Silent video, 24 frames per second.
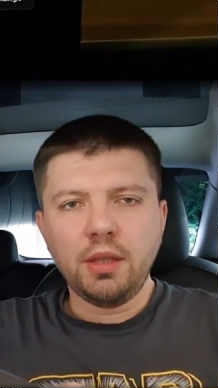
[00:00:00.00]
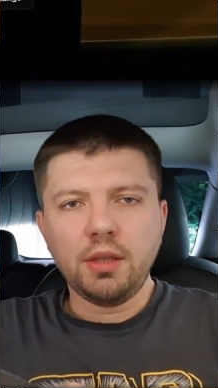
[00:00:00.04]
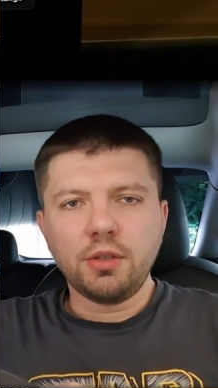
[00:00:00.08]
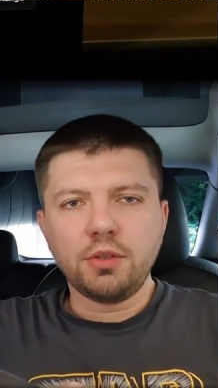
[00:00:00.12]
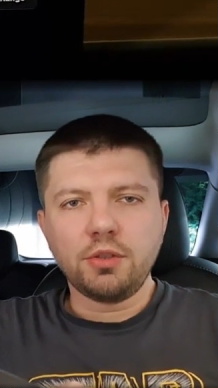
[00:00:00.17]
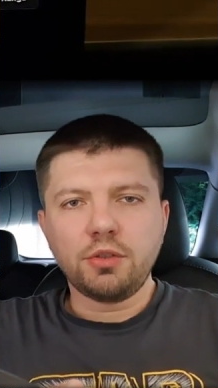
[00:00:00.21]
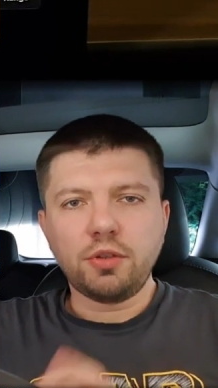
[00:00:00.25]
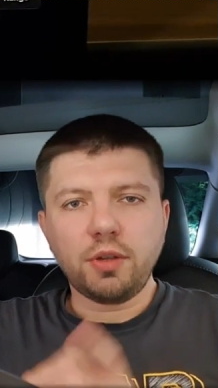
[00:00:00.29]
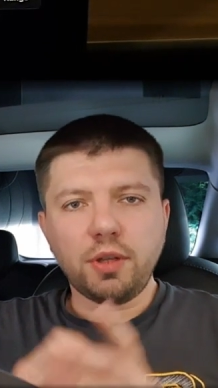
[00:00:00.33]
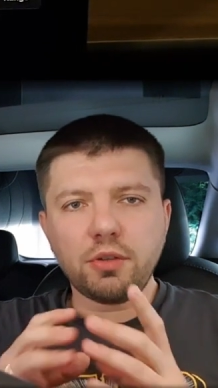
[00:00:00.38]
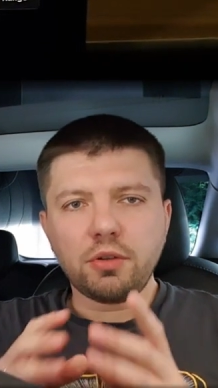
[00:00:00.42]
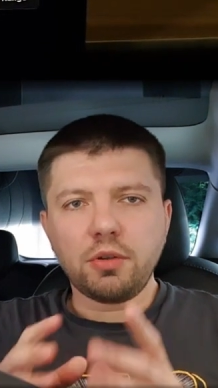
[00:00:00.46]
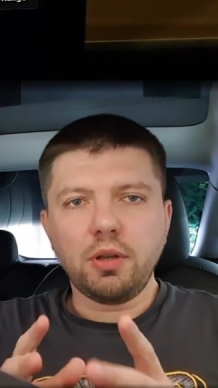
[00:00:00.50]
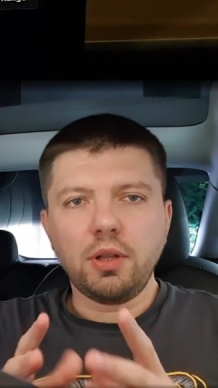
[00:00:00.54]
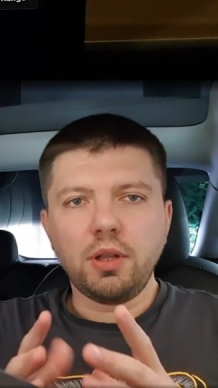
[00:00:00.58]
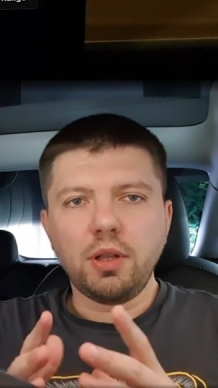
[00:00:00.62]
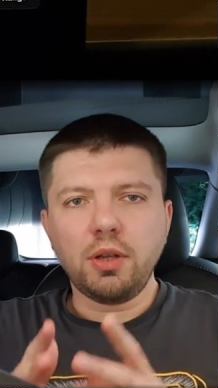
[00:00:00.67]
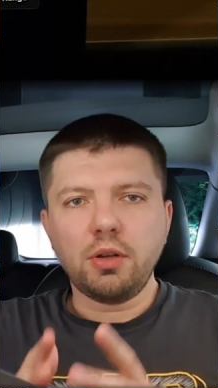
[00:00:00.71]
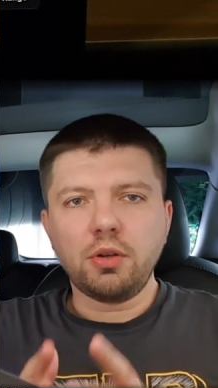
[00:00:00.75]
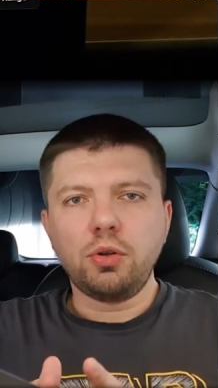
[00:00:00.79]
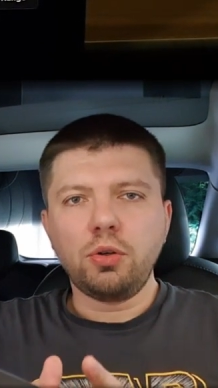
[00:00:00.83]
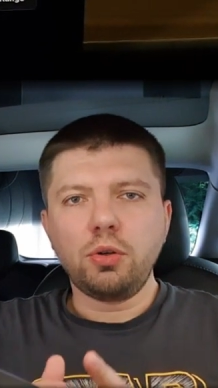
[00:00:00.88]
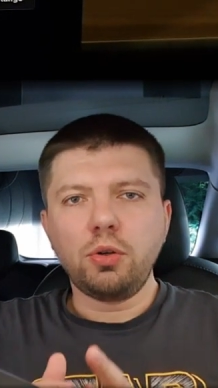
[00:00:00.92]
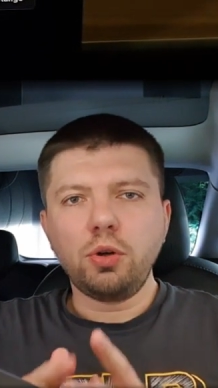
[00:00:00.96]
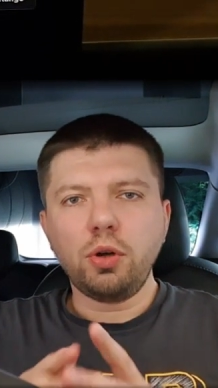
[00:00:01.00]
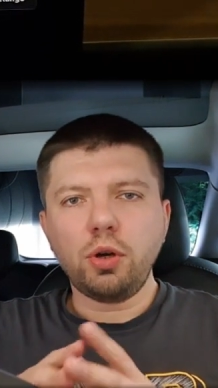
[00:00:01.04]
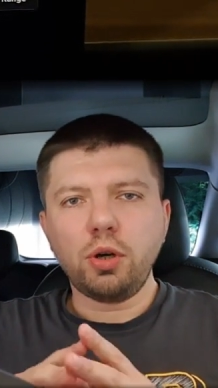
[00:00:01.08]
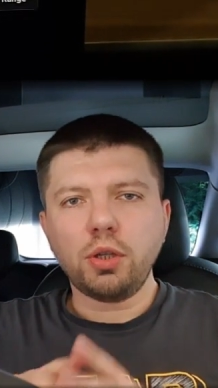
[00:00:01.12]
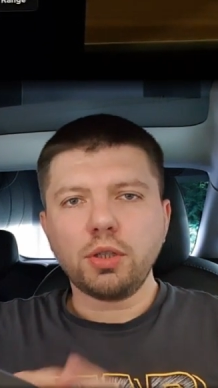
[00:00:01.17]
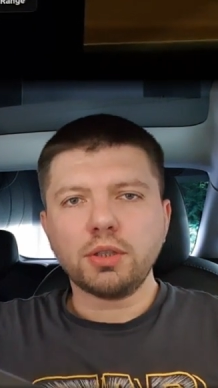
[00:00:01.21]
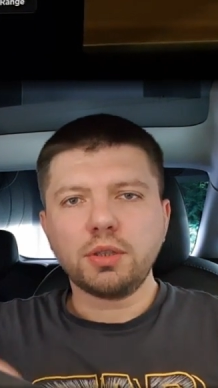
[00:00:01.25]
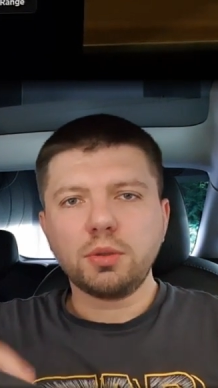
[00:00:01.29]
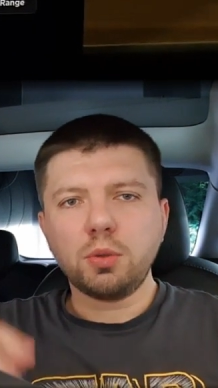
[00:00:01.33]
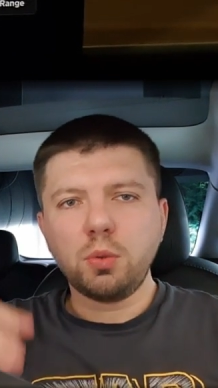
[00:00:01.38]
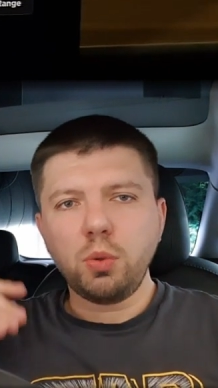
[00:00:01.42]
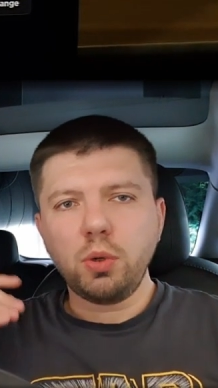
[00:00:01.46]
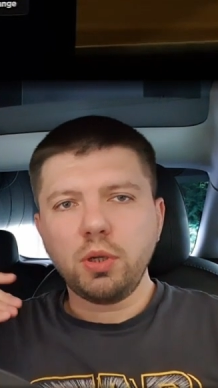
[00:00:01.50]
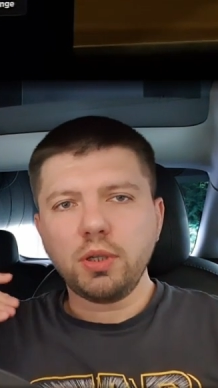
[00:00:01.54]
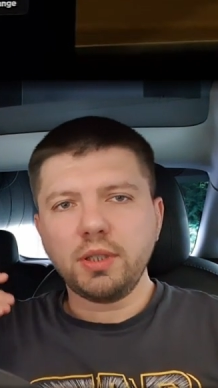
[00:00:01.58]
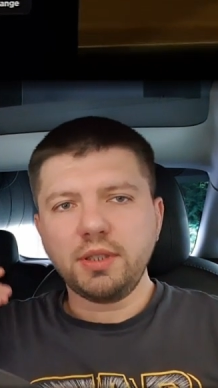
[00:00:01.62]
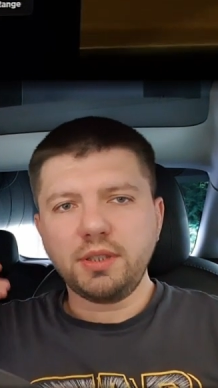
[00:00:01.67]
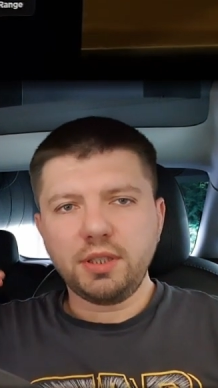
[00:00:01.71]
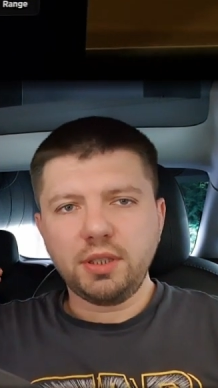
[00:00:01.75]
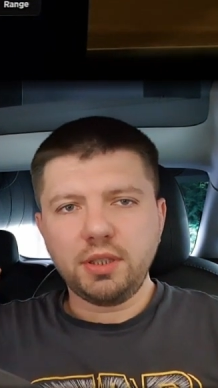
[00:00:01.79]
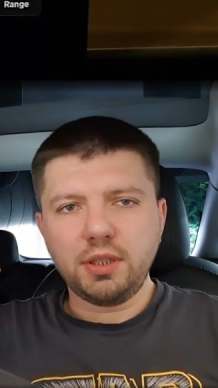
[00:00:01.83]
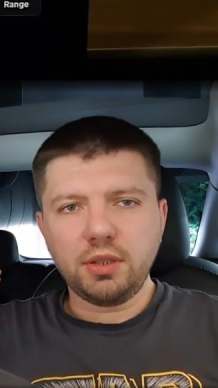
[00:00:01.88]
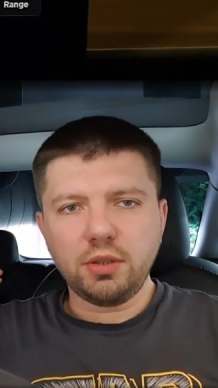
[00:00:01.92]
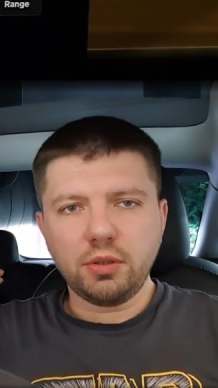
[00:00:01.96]
Generally, road
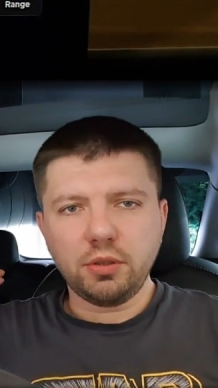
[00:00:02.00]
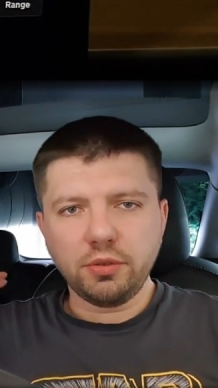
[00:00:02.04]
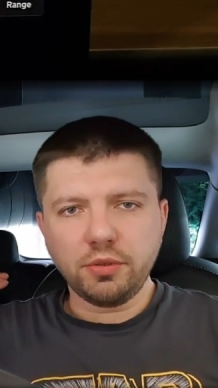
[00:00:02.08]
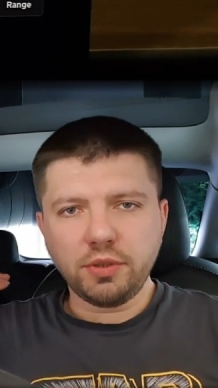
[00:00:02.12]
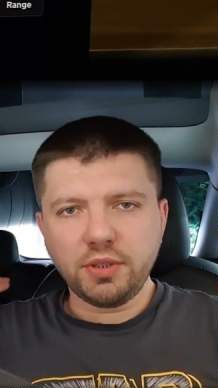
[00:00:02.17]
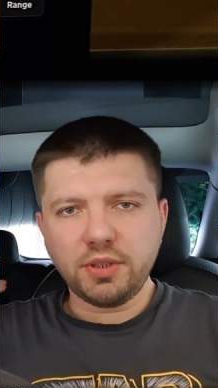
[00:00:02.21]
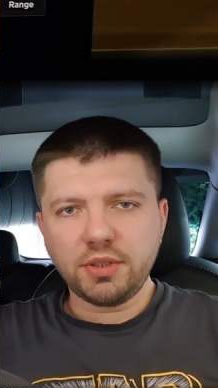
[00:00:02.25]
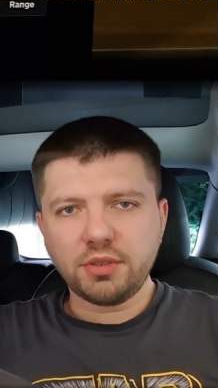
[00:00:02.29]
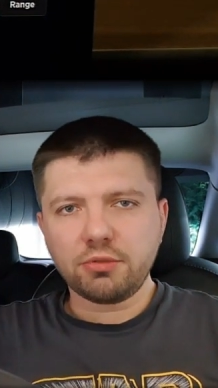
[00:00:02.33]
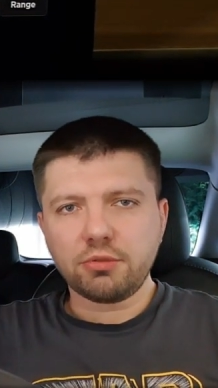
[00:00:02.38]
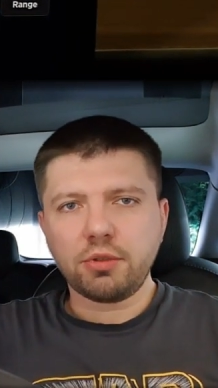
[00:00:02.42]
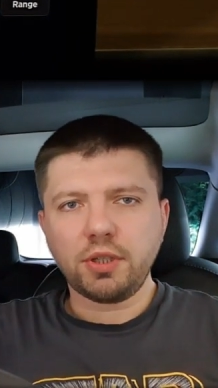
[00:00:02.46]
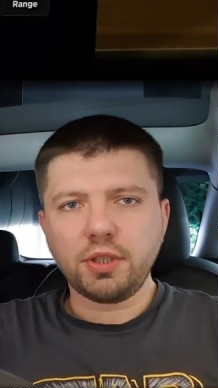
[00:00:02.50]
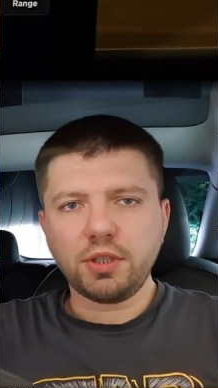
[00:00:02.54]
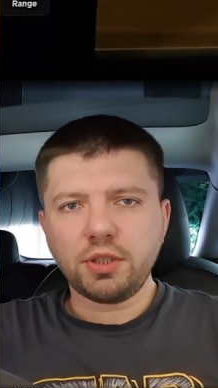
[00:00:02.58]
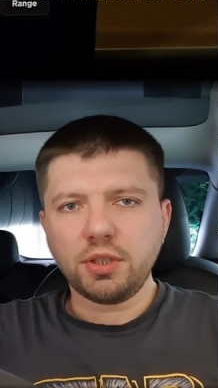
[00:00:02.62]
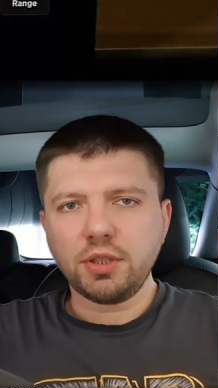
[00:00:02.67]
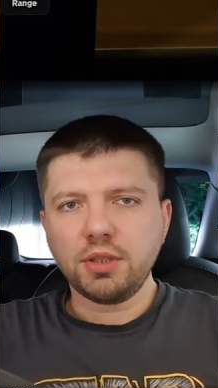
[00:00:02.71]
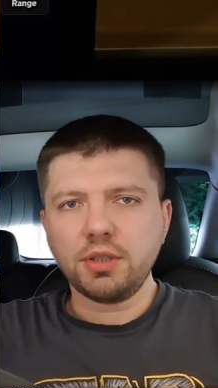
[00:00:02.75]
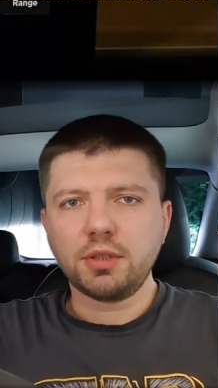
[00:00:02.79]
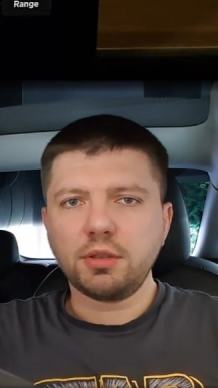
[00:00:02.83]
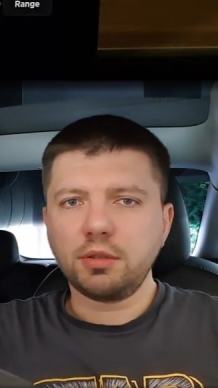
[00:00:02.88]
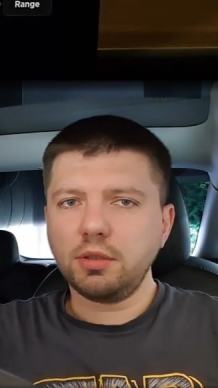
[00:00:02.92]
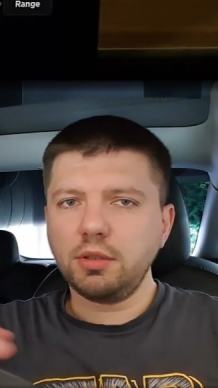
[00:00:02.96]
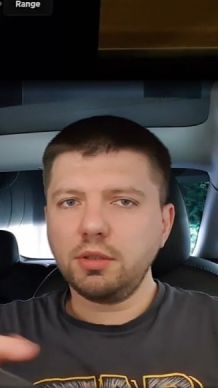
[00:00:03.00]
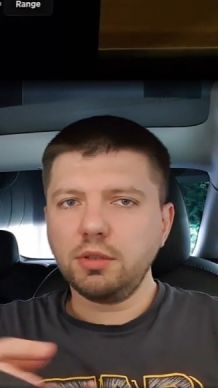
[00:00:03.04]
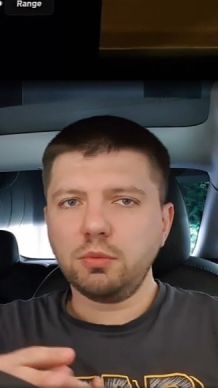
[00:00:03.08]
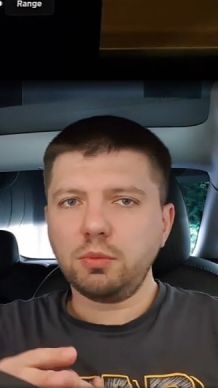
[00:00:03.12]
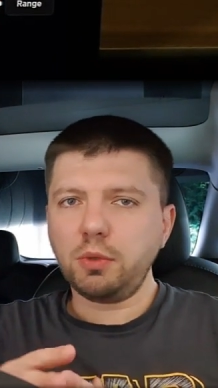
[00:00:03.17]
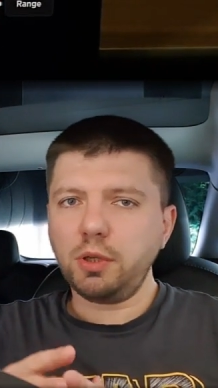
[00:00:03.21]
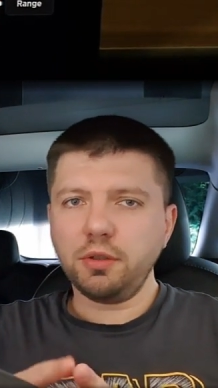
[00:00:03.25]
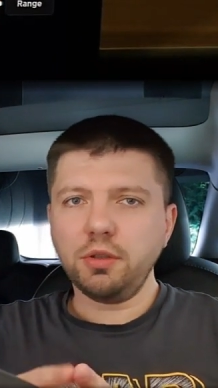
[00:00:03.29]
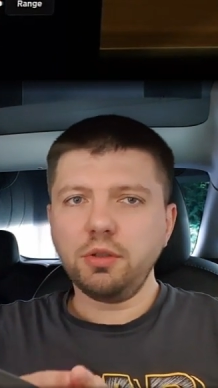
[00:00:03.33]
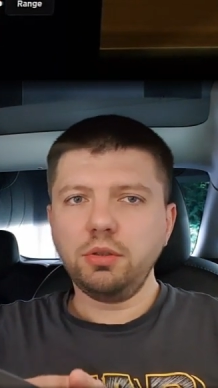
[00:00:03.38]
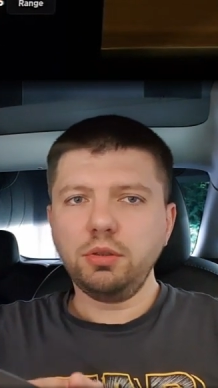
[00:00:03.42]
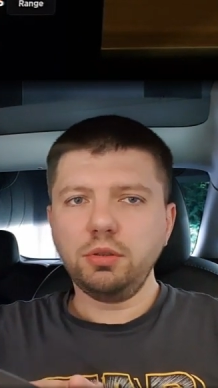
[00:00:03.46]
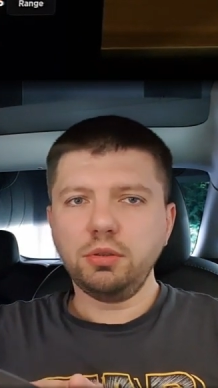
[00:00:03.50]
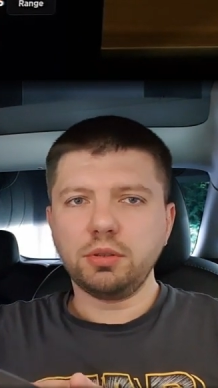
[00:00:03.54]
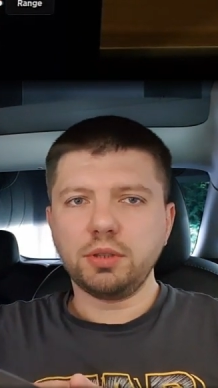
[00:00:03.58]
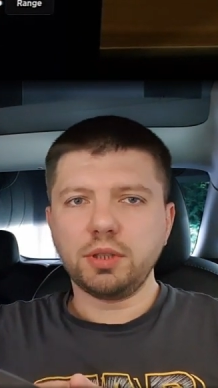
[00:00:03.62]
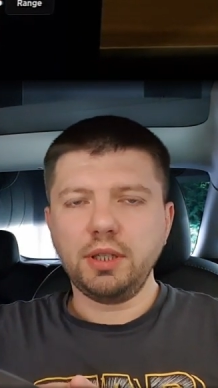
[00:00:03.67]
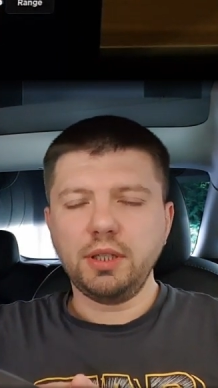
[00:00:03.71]
quality on this stretch is very good,